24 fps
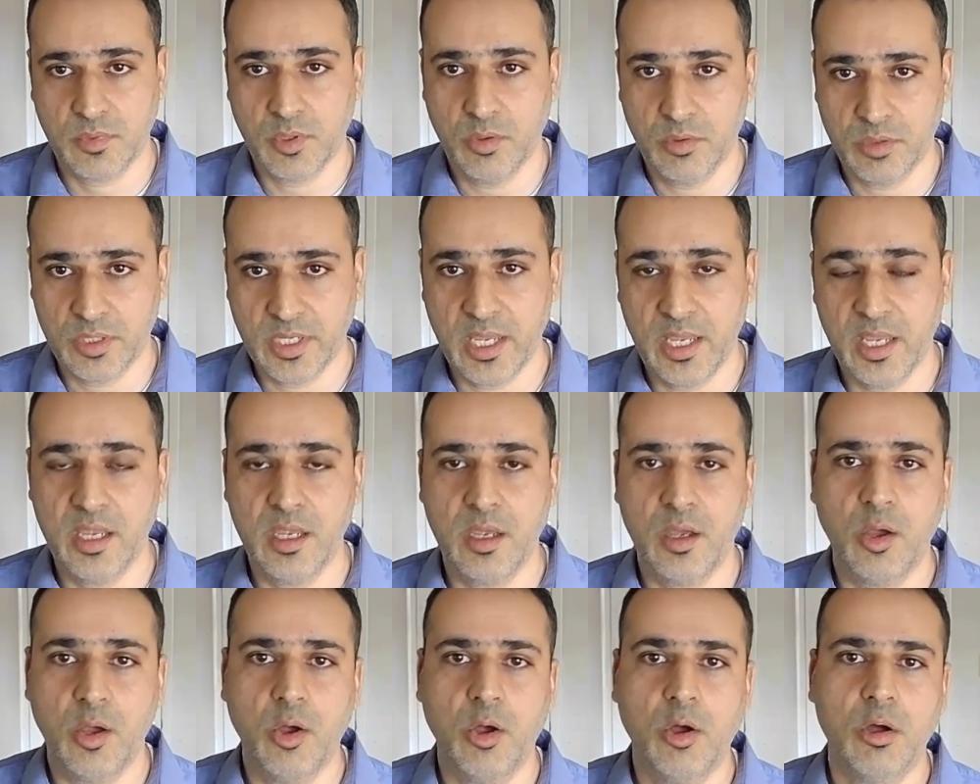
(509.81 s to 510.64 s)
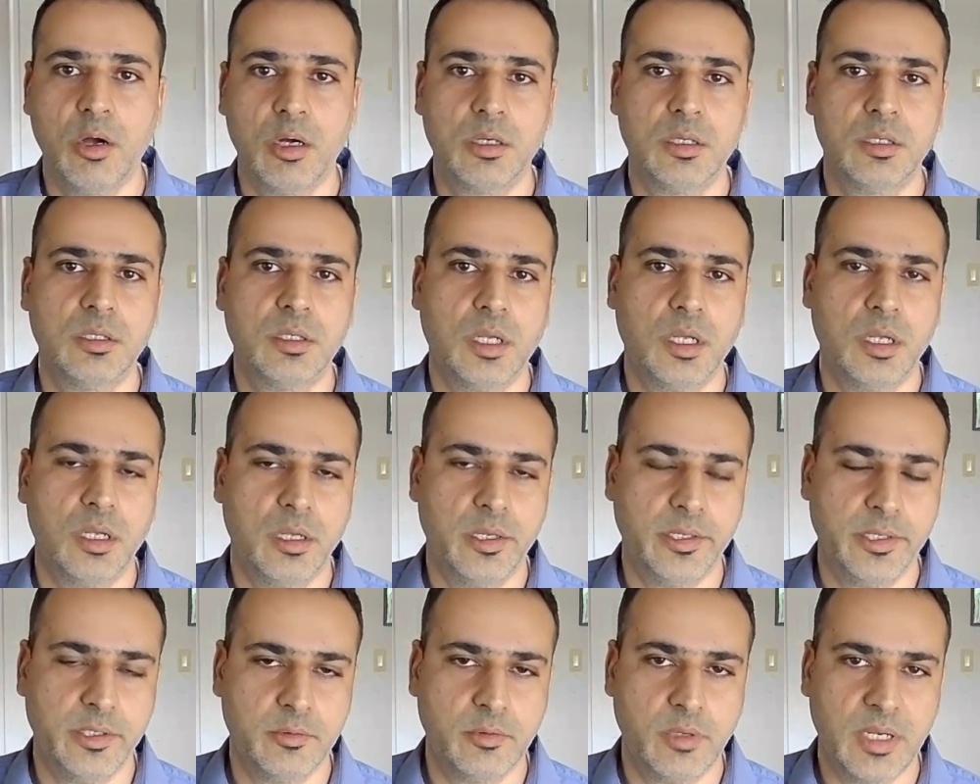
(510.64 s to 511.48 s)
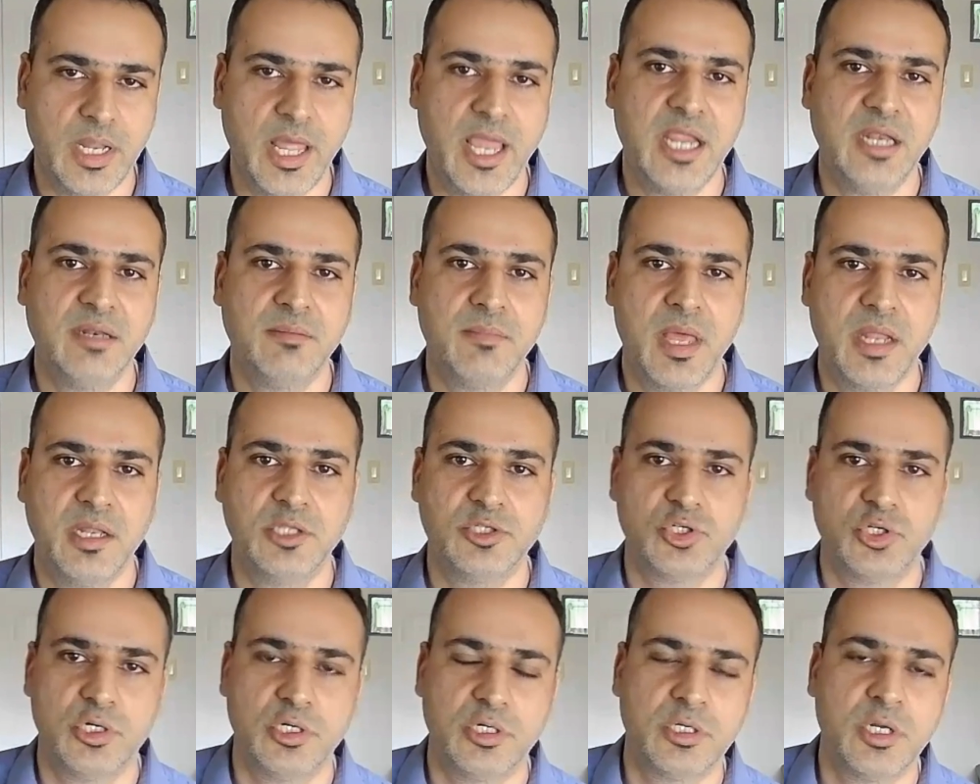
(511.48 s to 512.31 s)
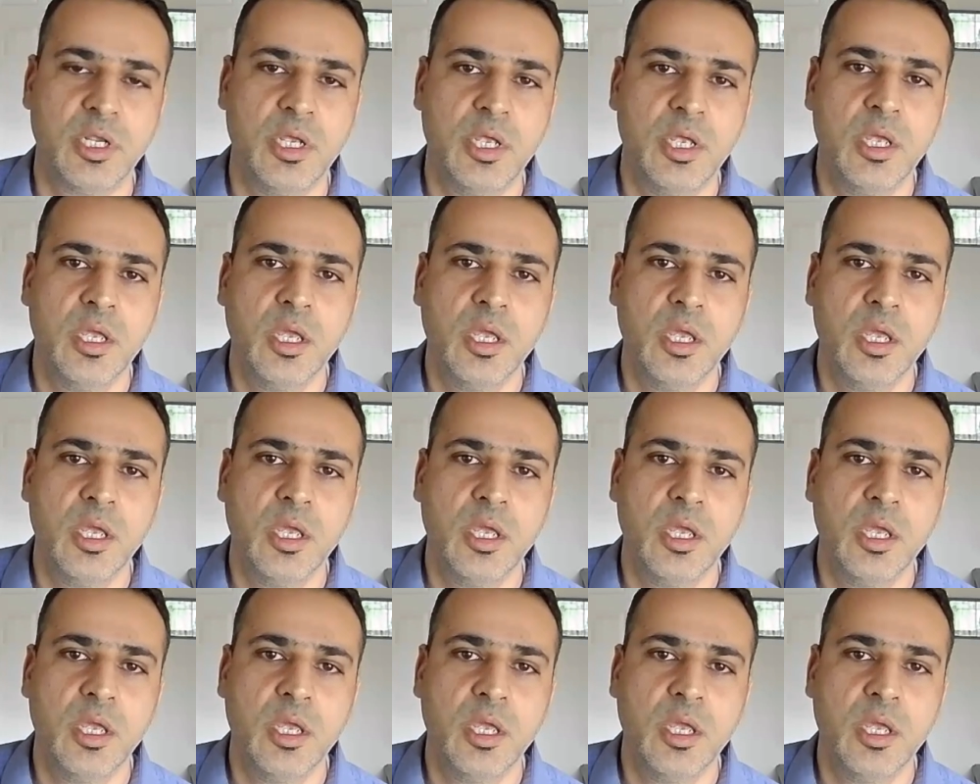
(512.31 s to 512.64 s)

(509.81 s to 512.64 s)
okay, or line manager,